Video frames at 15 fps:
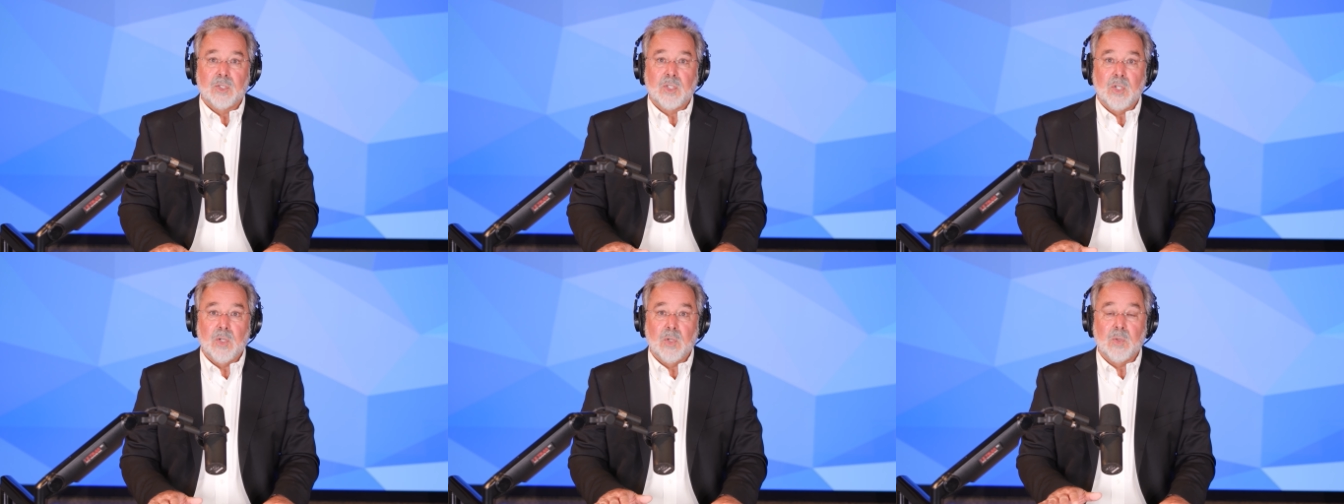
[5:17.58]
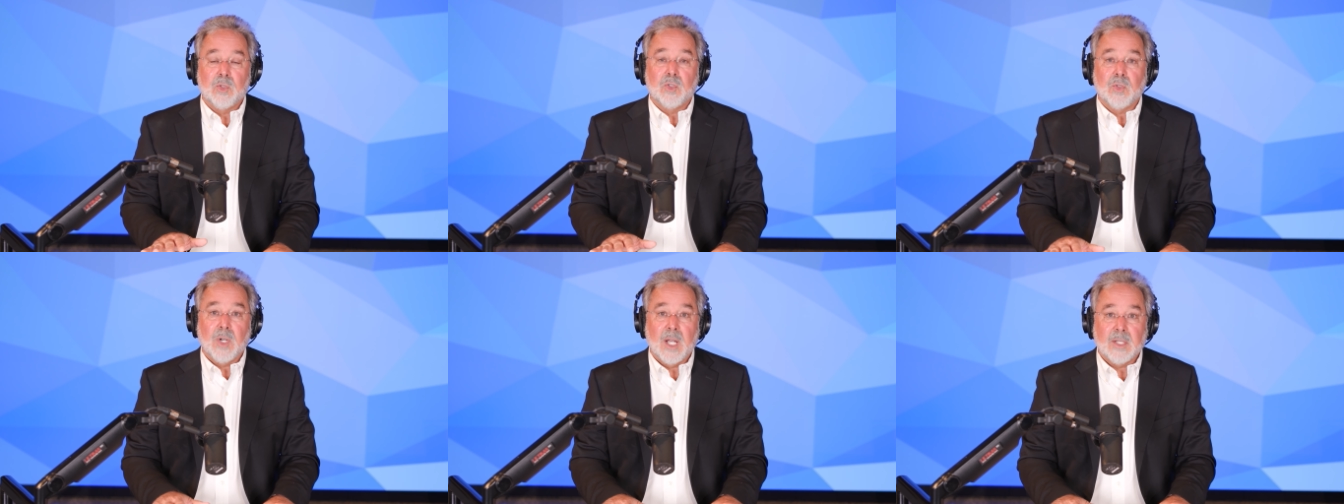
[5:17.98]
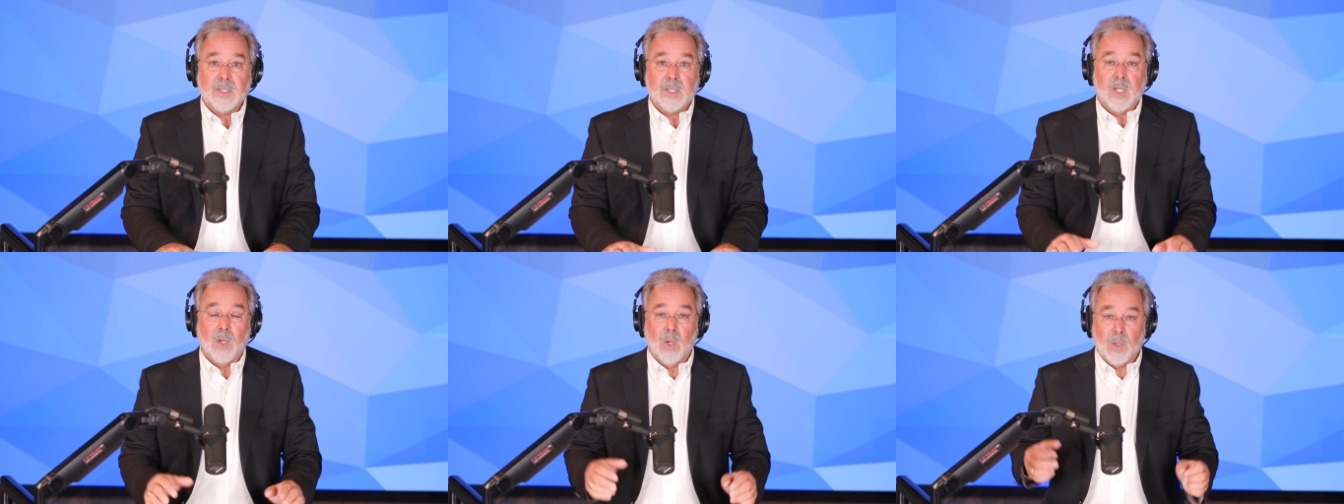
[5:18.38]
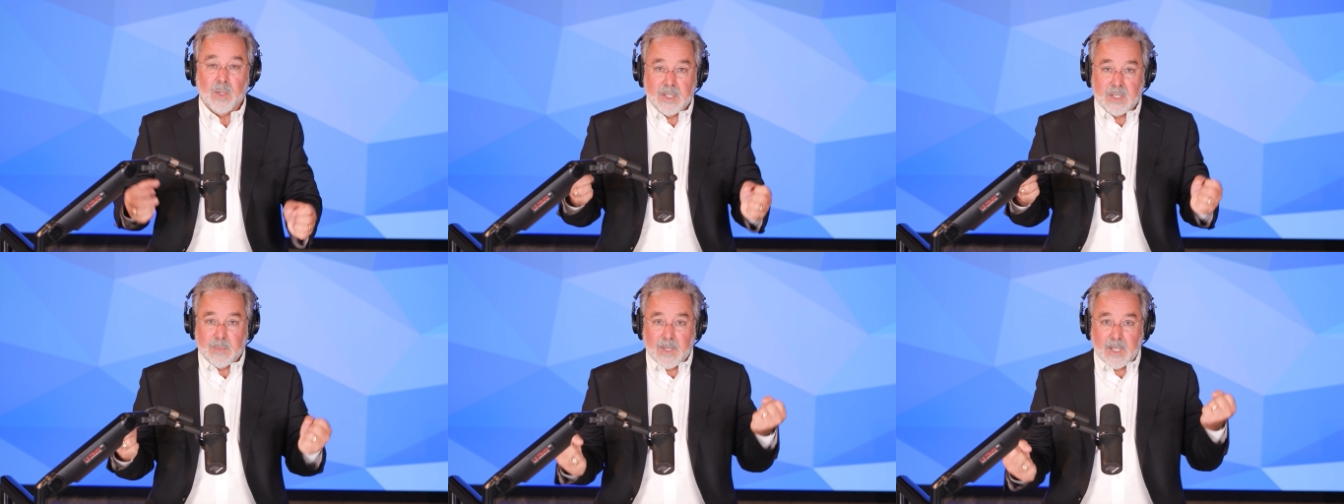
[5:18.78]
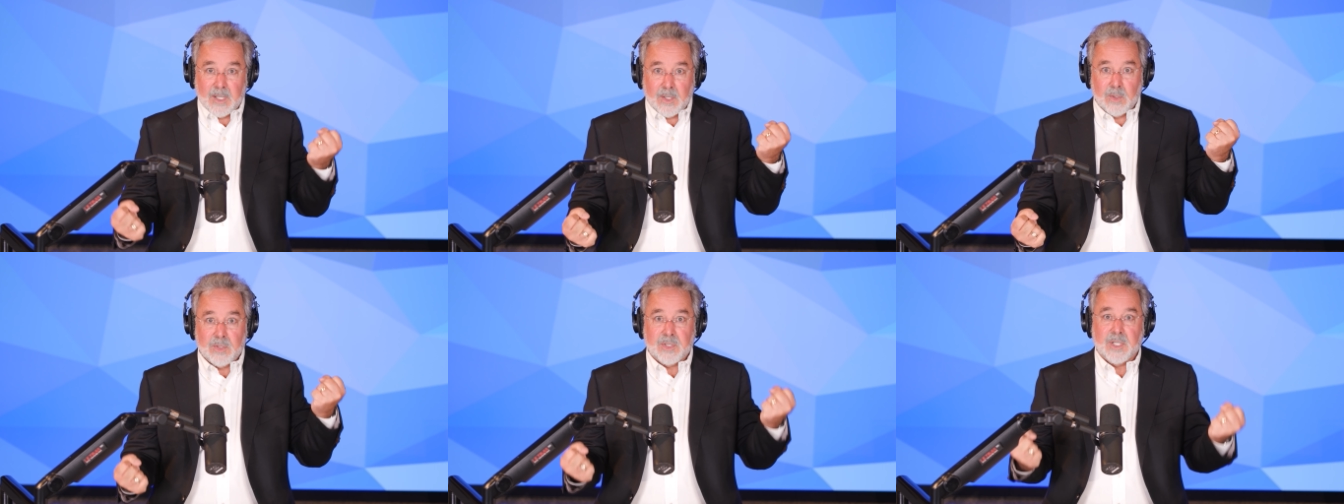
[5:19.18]
to trust the Holy
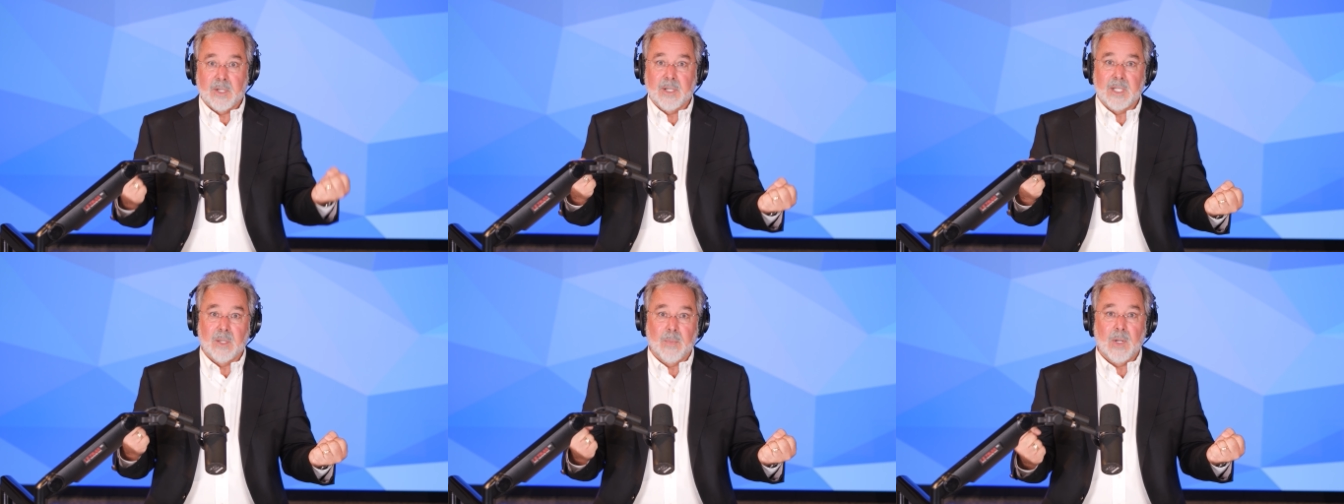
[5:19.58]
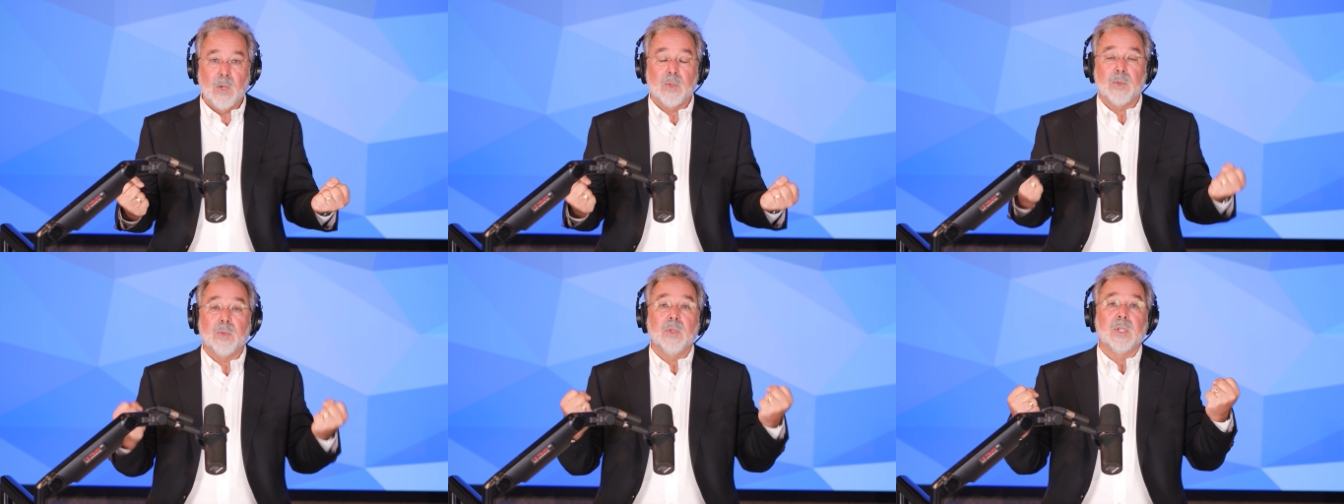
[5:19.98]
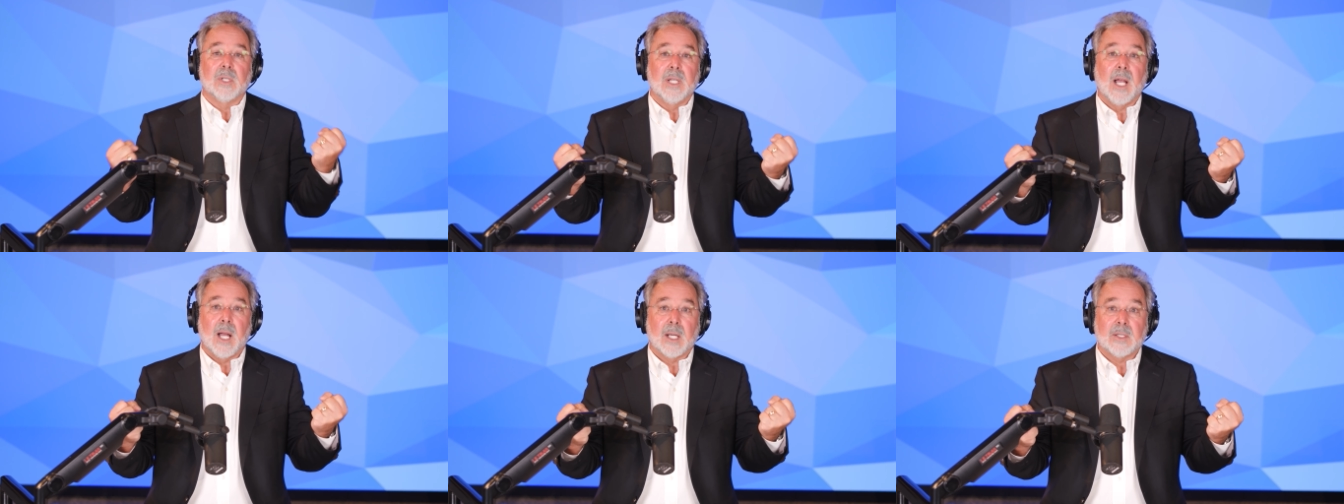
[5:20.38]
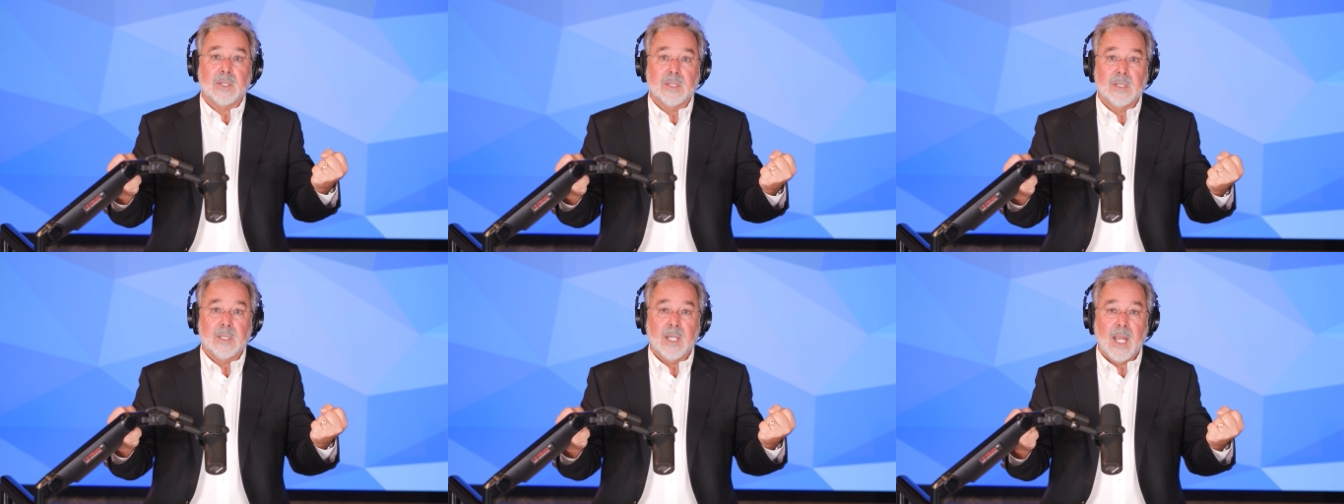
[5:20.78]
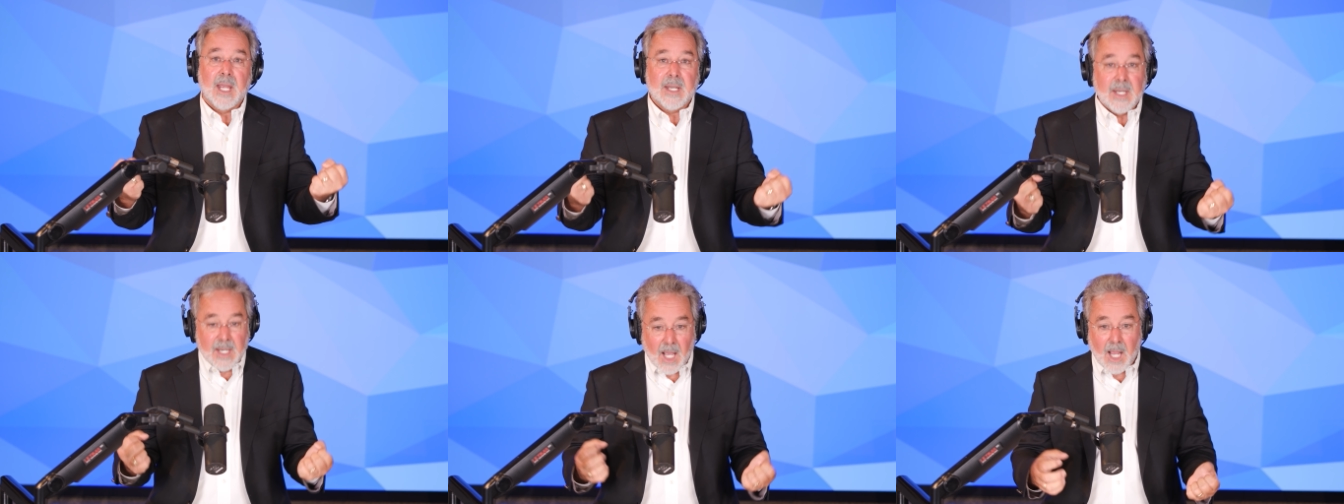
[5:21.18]
Spirit who's steering the boat through the locks
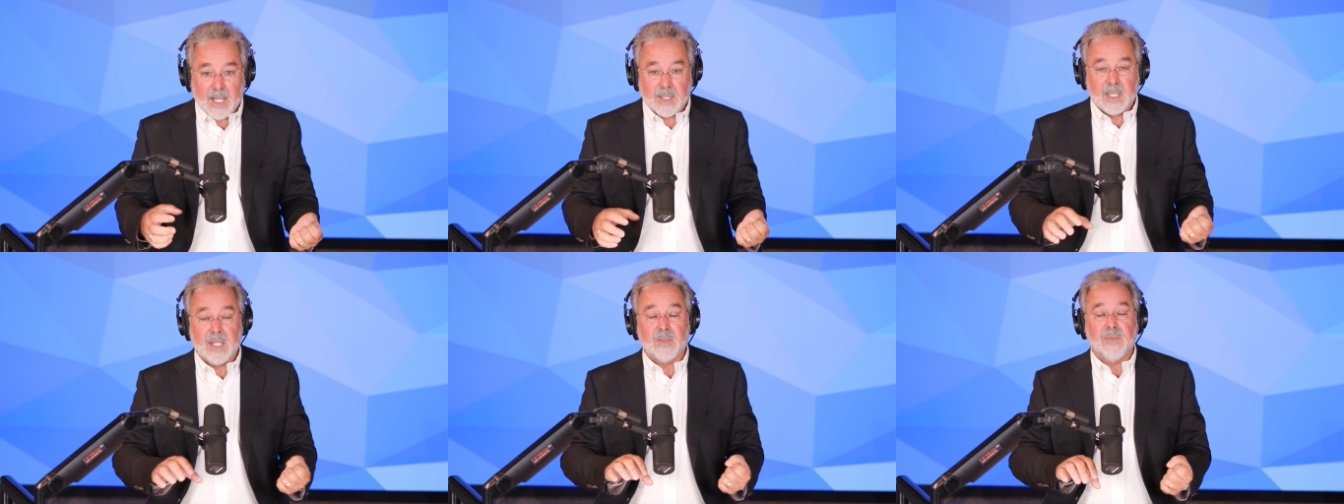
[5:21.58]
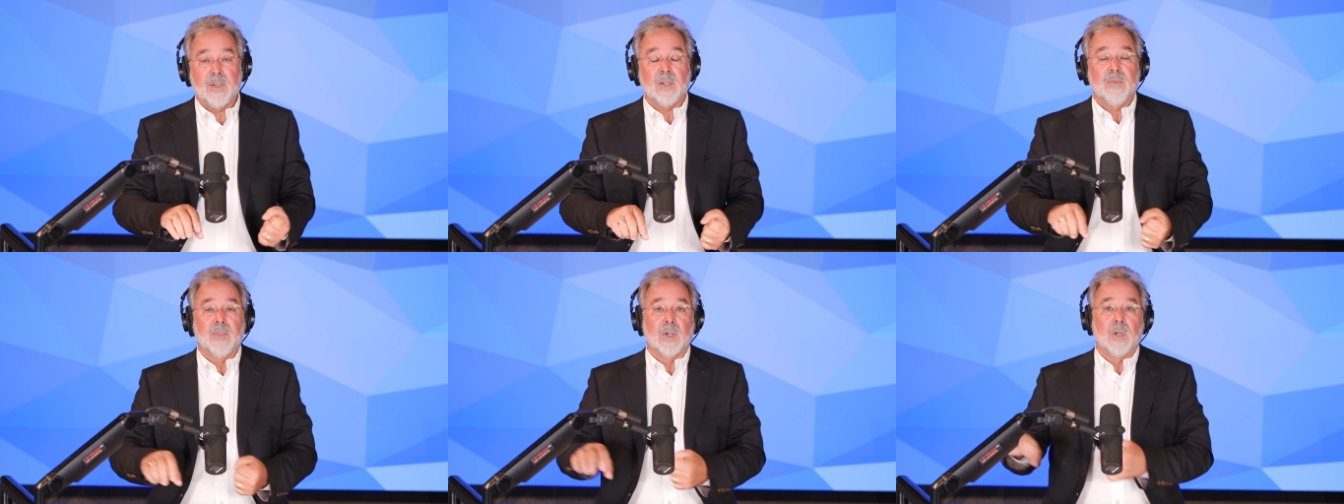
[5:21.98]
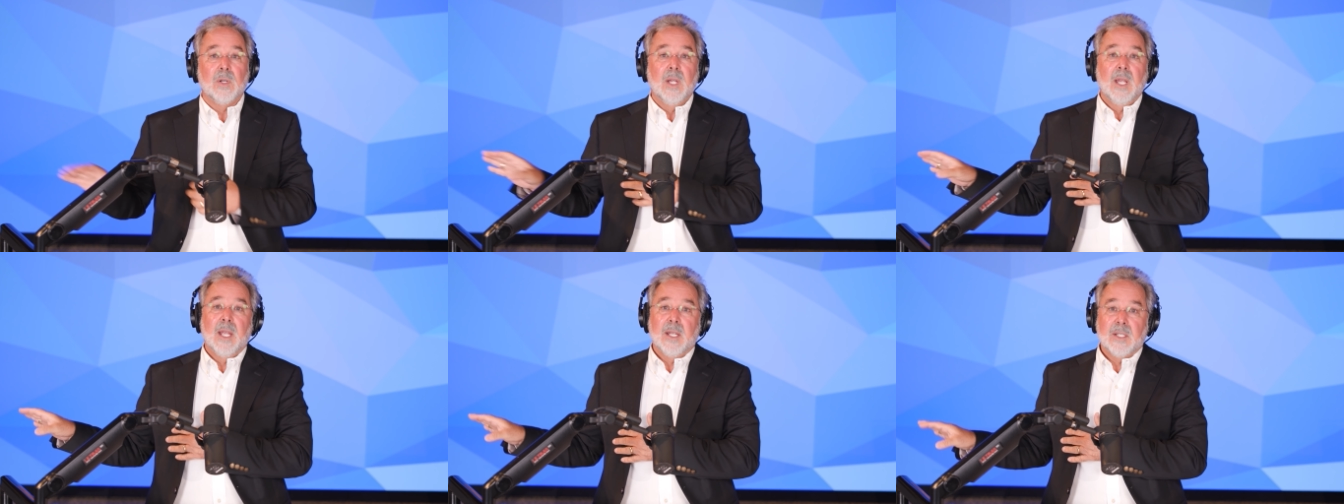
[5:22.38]
and not get fearful